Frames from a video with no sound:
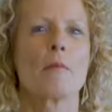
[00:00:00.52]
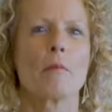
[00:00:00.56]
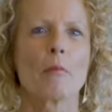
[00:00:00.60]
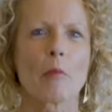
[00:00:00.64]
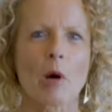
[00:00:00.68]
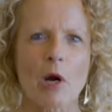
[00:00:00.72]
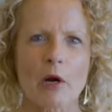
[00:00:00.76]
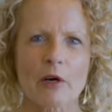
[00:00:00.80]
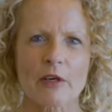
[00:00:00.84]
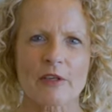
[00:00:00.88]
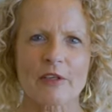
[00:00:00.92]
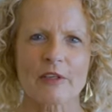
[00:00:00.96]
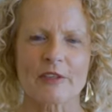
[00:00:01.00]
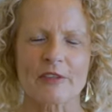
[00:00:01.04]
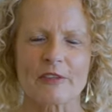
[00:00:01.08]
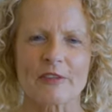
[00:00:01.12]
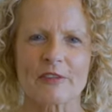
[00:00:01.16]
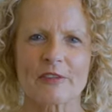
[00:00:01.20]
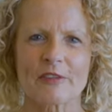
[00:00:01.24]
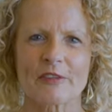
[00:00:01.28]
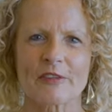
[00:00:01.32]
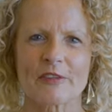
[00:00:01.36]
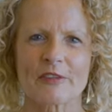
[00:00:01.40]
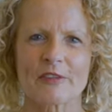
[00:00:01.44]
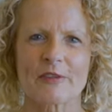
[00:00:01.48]

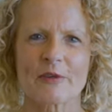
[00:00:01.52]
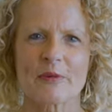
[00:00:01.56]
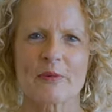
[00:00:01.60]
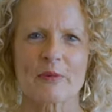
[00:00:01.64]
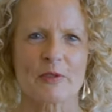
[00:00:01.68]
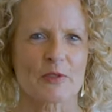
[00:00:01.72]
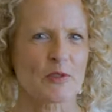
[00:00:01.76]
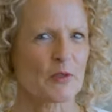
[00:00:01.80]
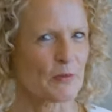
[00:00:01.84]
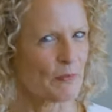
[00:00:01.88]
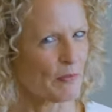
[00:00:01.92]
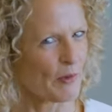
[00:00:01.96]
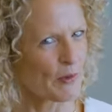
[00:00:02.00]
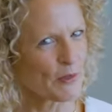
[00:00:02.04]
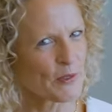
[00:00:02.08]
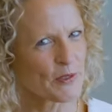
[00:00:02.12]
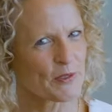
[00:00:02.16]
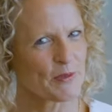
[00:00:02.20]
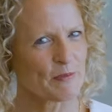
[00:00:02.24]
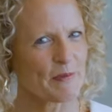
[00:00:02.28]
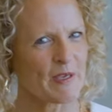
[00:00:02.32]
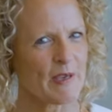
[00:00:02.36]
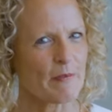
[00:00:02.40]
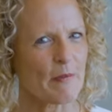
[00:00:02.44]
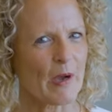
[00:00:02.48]
Marcus was
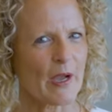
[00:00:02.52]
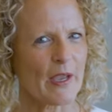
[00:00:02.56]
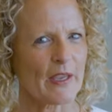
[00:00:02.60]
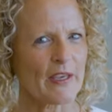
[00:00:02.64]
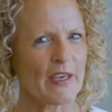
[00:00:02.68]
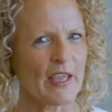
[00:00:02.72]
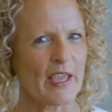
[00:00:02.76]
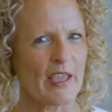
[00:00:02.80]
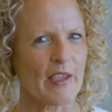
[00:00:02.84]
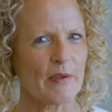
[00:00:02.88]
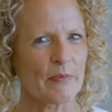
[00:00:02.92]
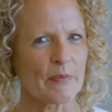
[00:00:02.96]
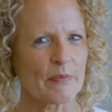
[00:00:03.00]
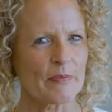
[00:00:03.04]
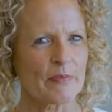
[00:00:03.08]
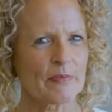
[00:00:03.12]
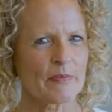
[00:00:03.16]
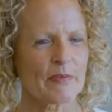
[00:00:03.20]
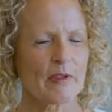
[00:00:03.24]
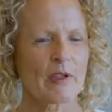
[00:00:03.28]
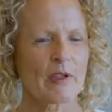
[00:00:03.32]
supposed to be my name.